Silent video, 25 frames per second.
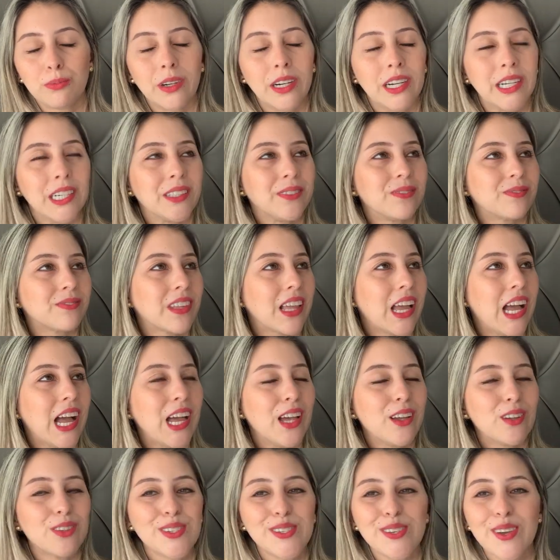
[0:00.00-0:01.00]
but
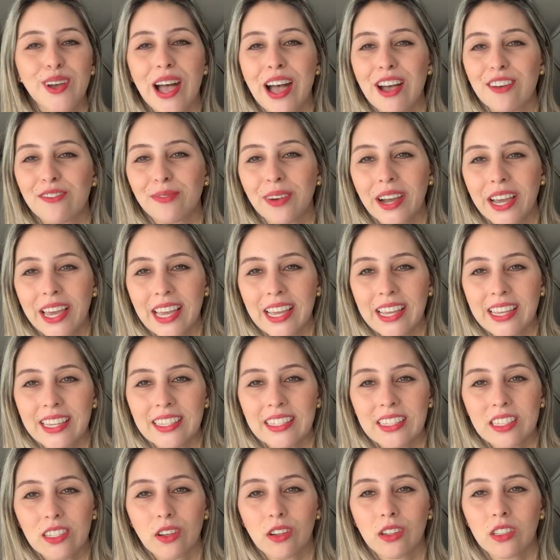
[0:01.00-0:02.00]
I also have my
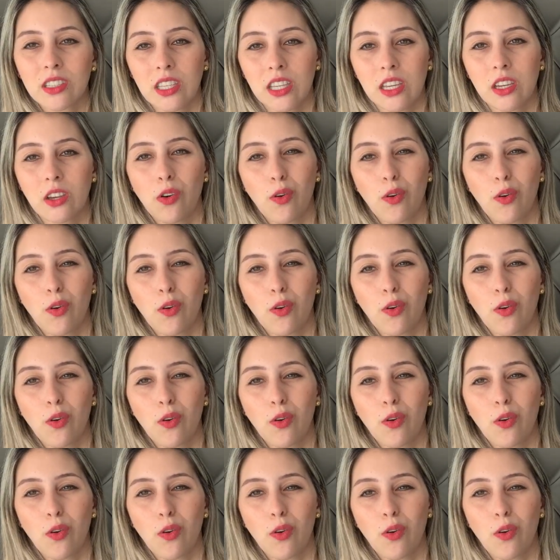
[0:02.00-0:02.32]
eyes on the